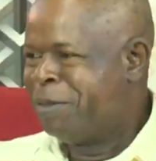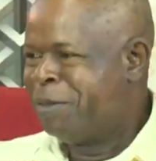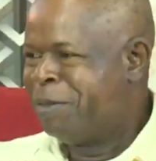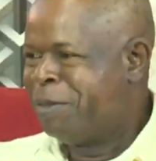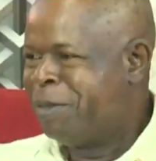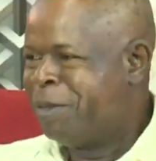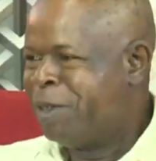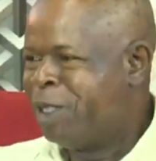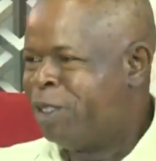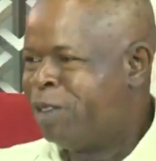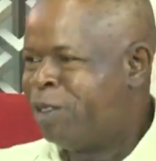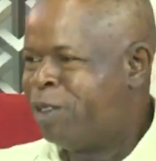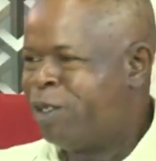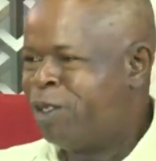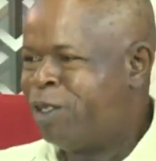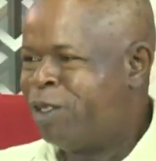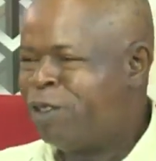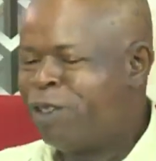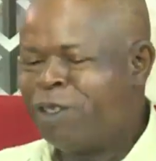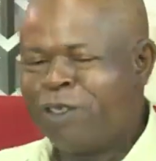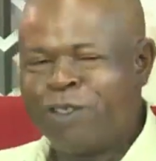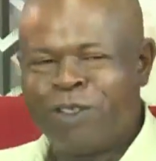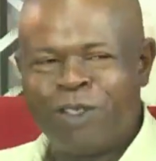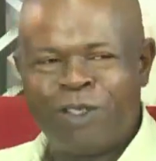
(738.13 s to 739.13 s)
It's
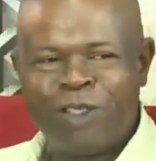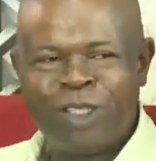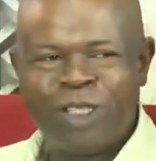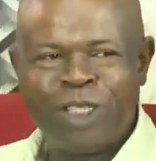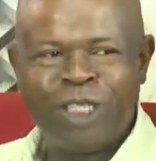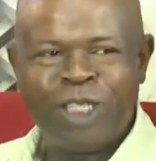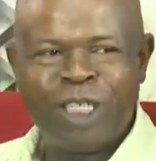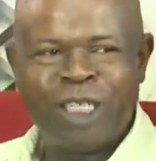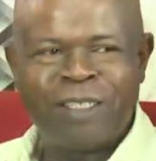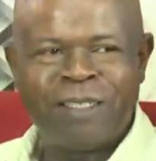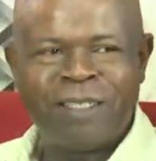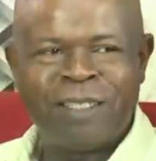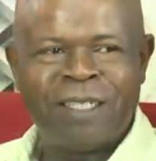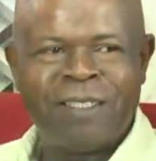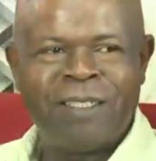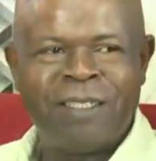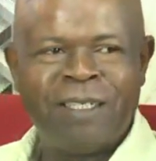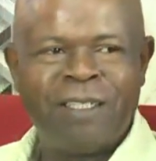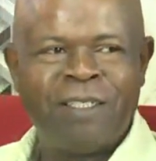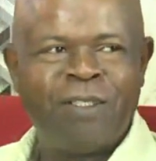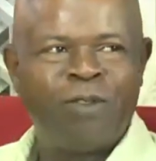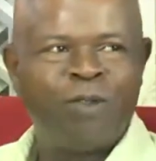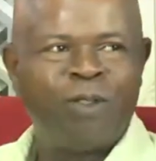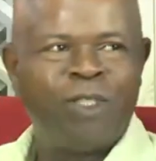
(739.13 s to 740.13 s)
not something that
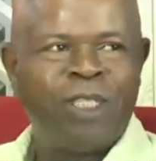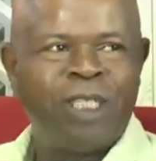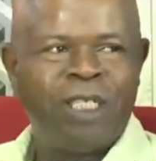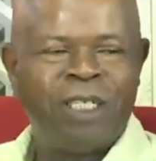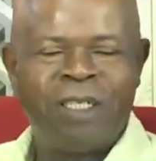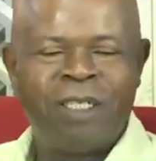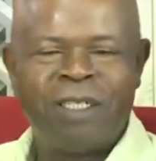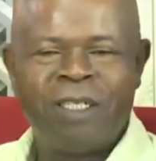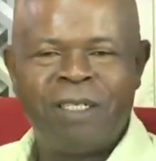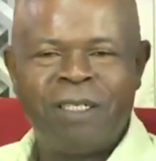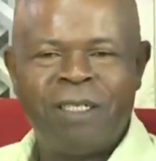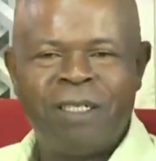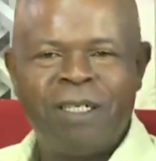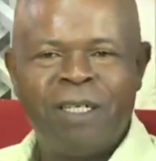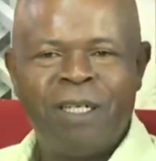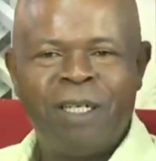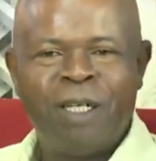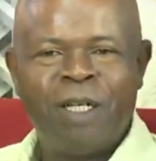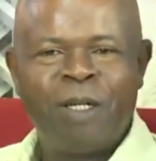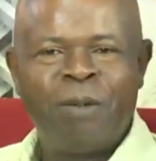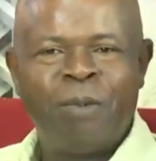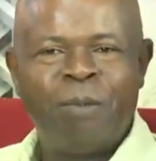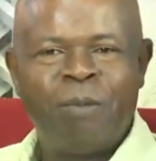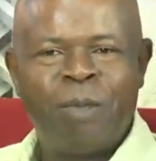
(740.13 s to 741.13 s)
started today.
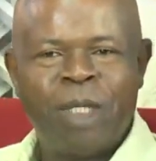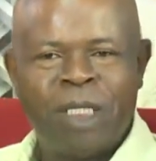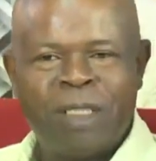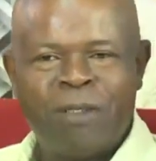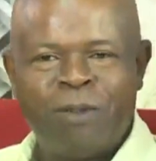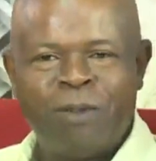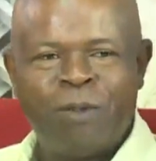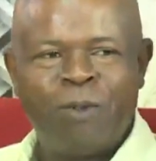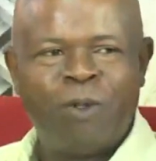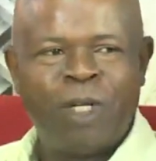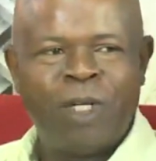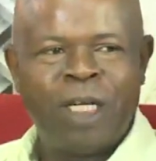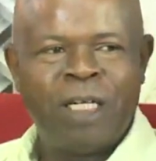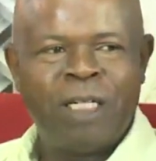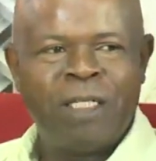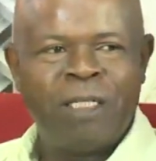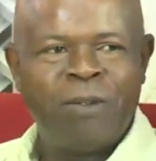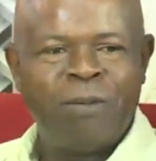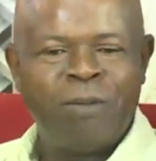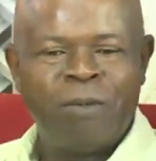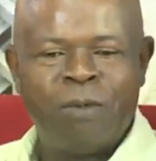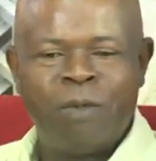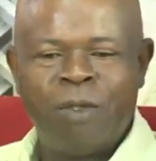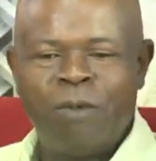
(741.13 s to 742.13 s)
But
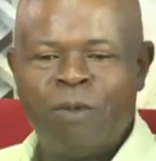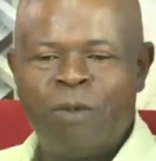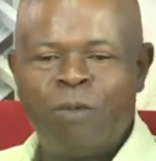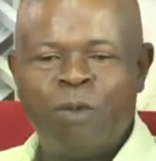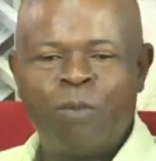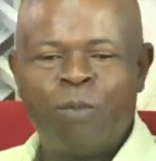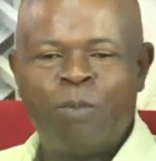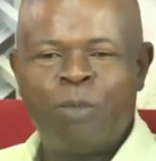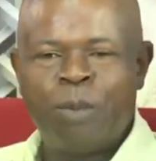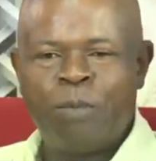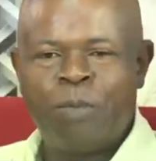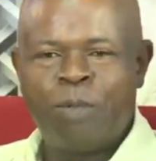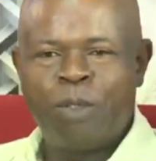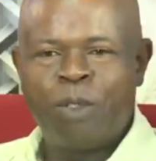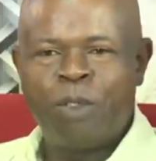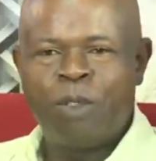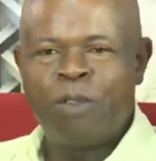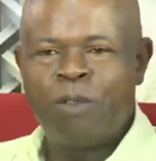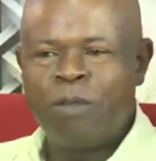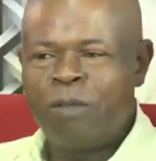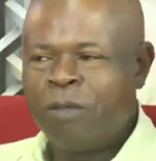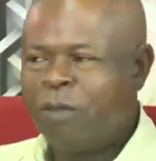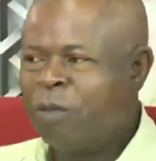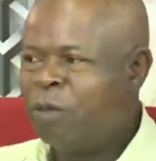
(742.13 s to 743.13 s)
while
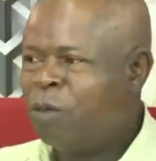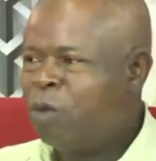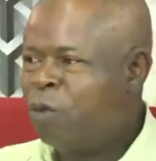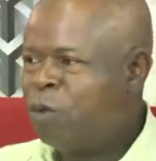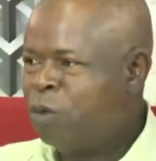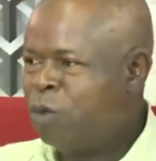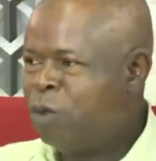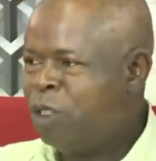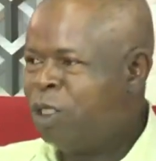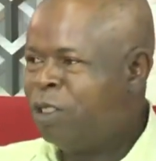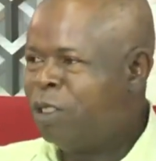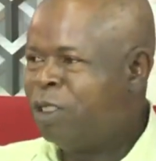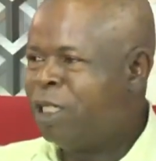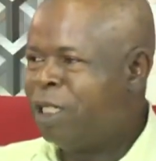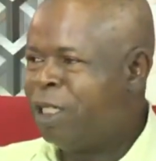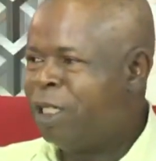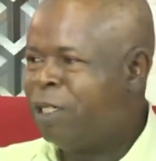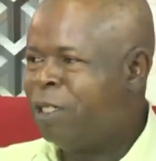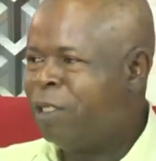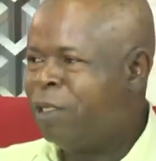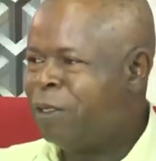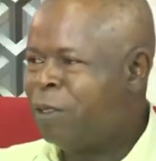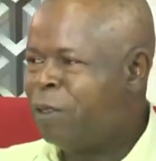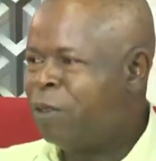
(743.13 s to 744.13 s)
people,
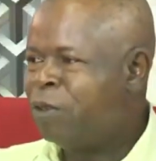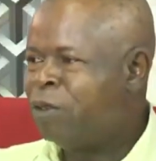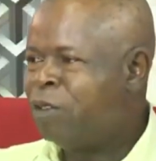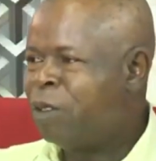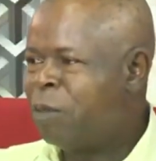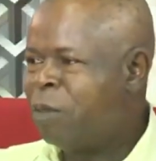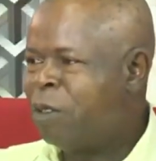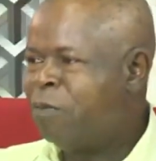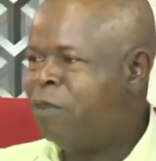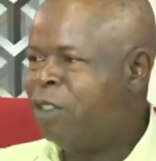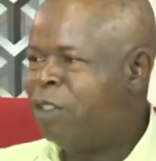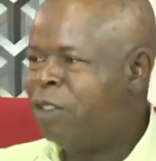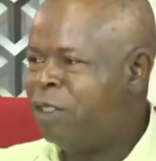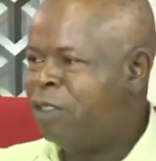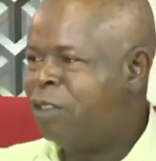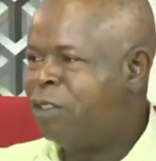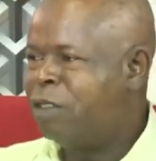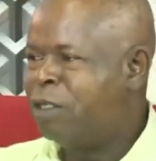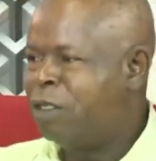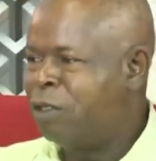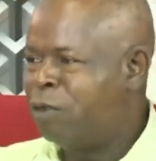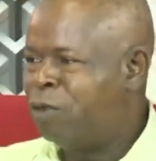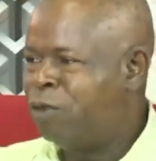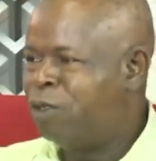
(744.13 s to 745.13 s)
some of these
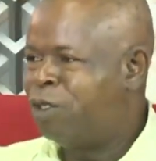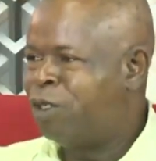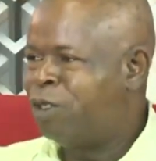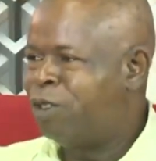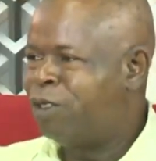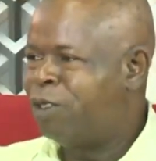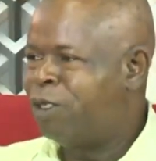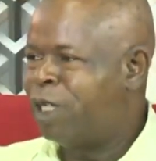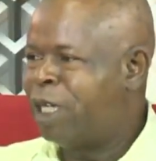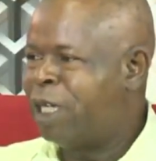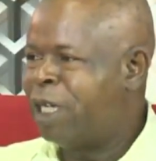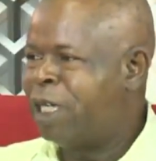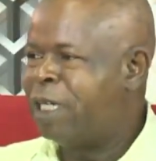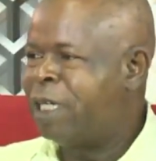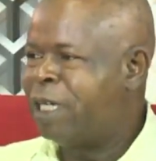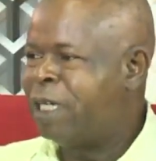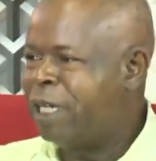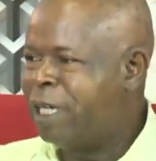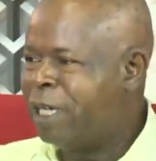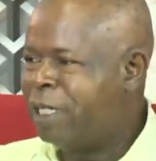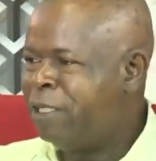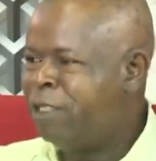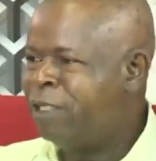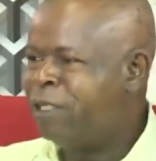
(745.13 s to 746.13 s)
institutions are
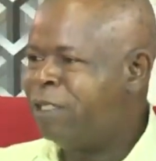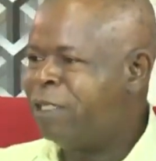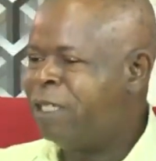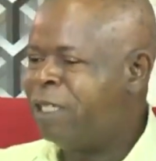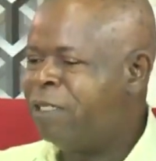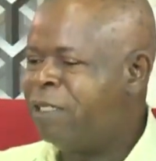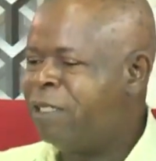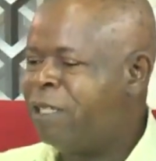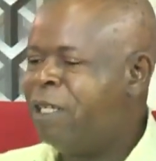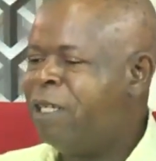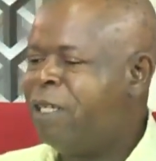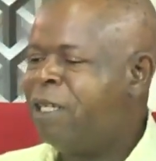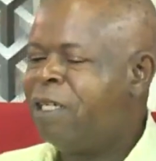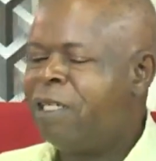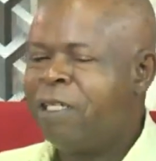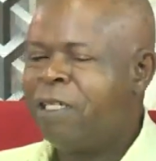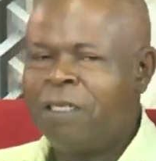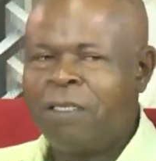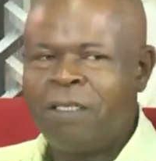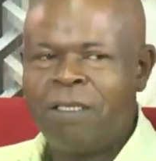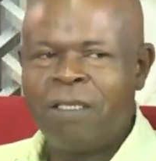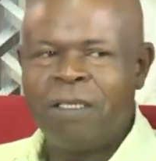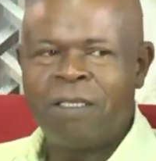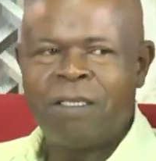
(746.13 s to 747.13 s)
crying, is that
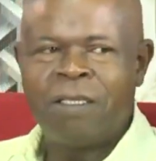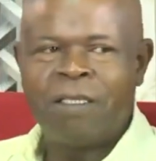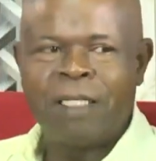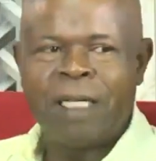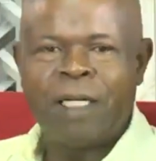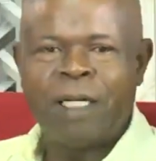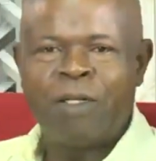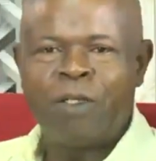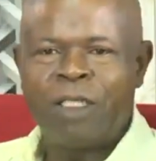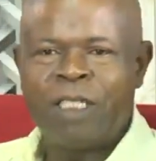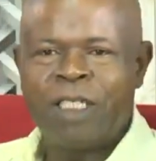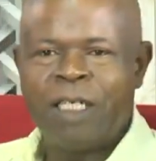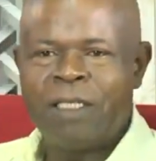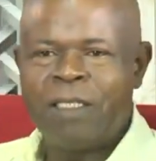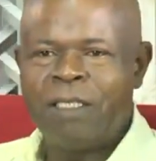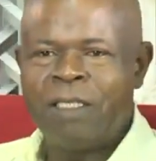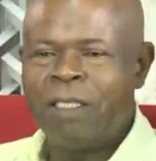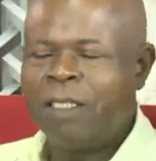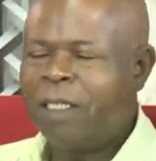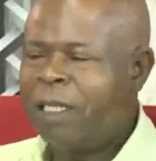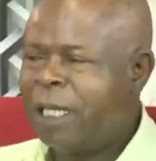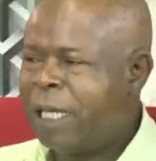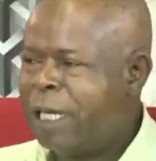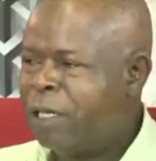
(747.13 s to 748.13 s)
it is now
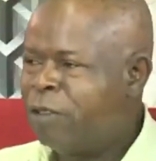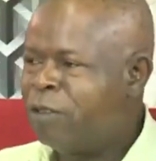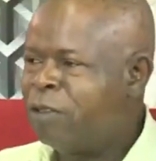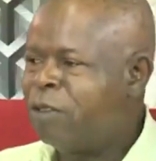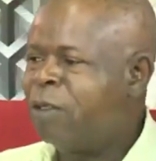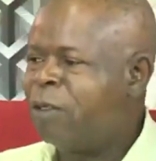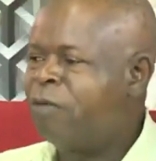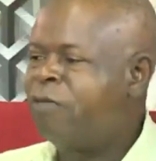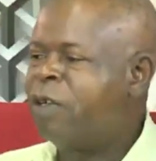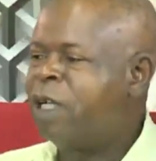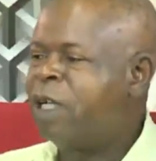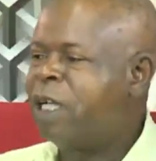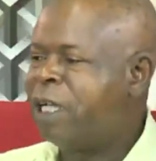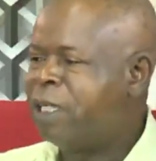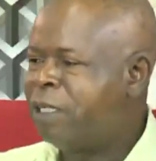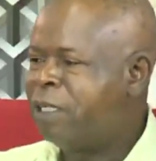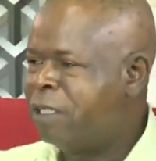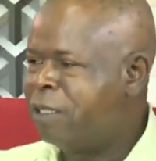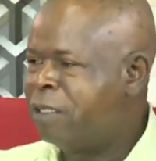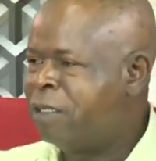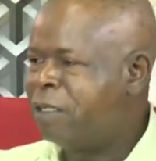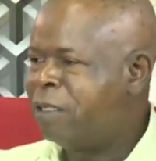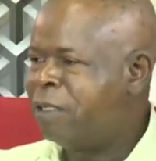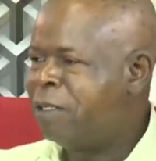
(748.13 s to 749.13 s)
getting out of
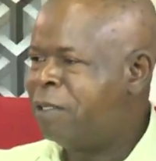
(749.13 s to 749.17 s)
hands.